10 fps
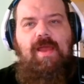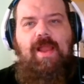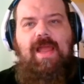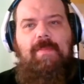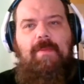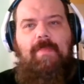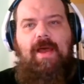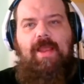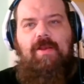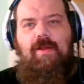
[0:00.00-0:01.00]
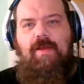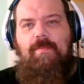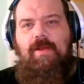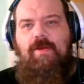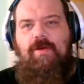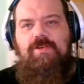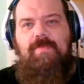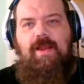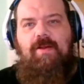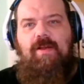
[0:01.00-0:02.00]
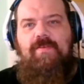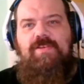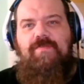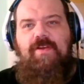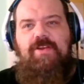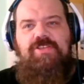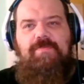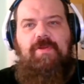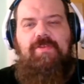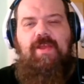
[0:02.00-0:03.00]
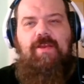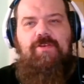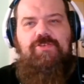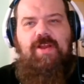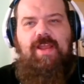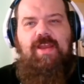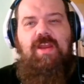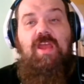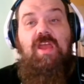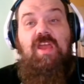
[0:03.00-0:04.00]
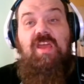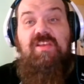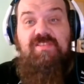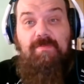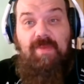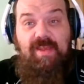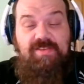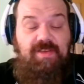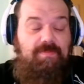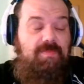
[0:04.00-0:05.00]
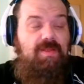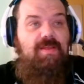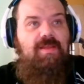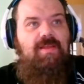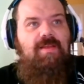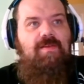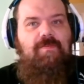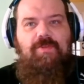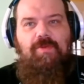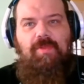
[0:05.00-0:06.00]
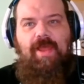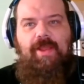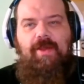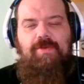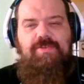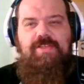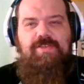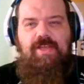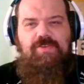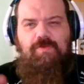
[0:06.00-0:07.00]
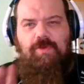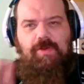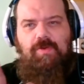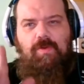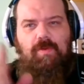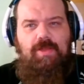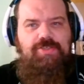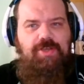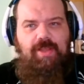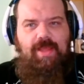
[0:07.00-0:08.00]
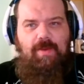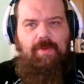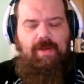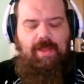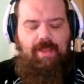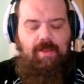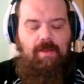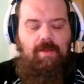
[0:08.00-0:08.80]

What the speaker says: I got my daughter's Minecraft stuff right here. She built an Ender Dragon. It is amazing. Through Legos. It's really cool. I'll show you that one day.